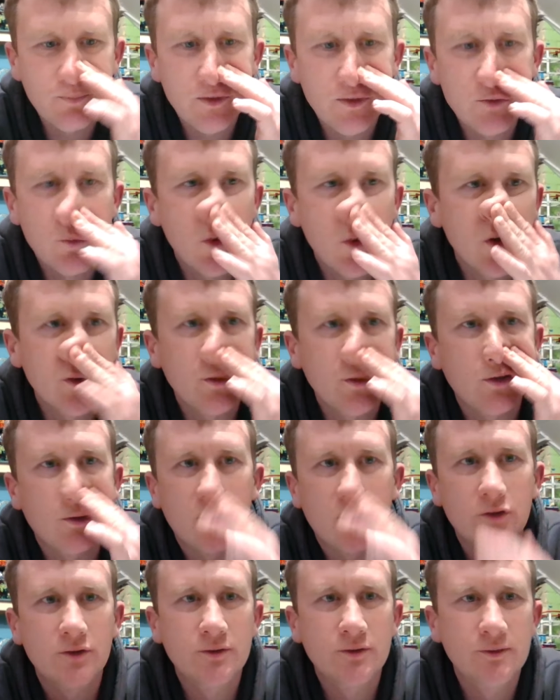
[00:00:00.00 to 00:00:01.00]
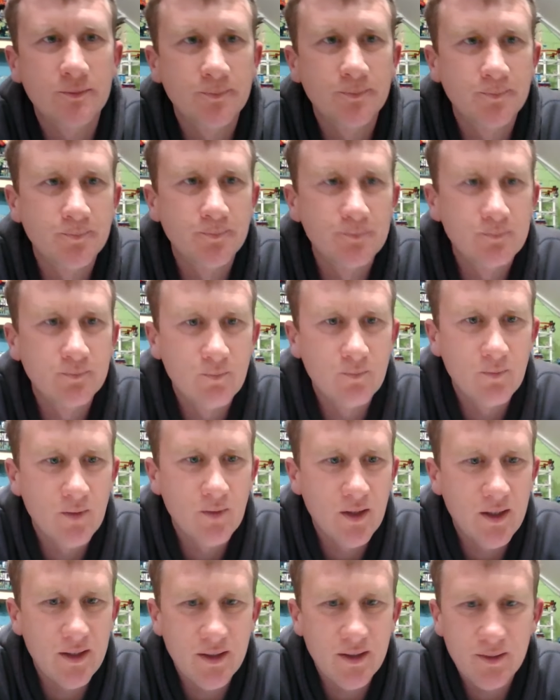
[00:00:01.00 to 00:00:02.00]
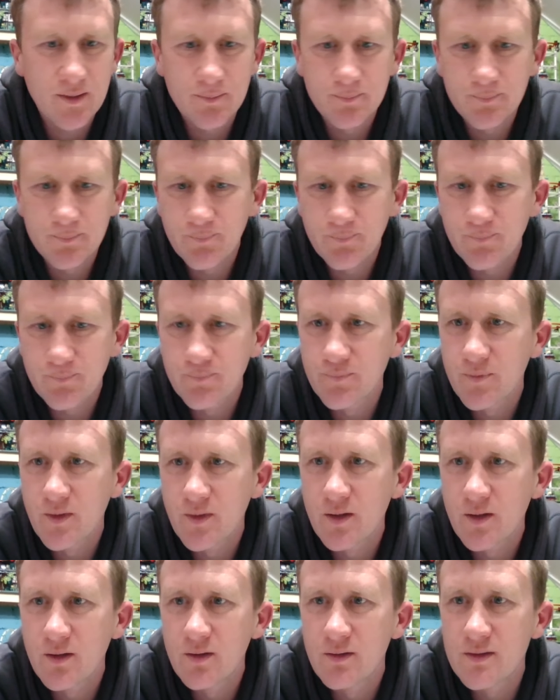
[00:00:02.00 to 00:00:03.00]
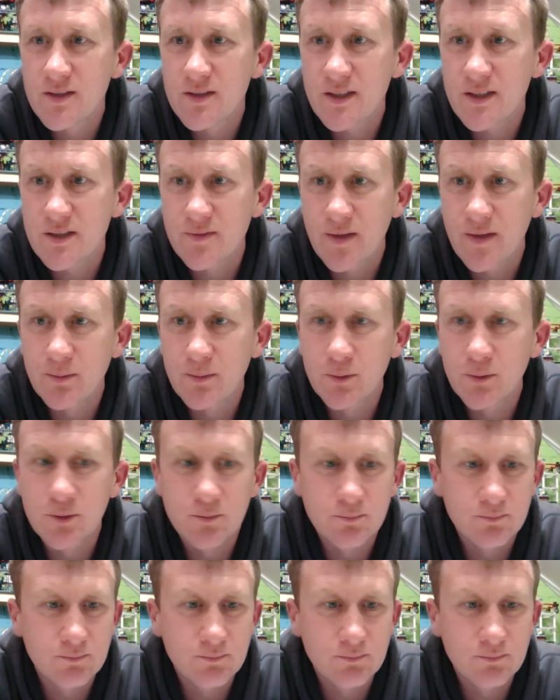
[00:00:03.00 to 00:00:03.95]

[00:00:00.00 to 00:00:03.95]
There's one on here. 6 available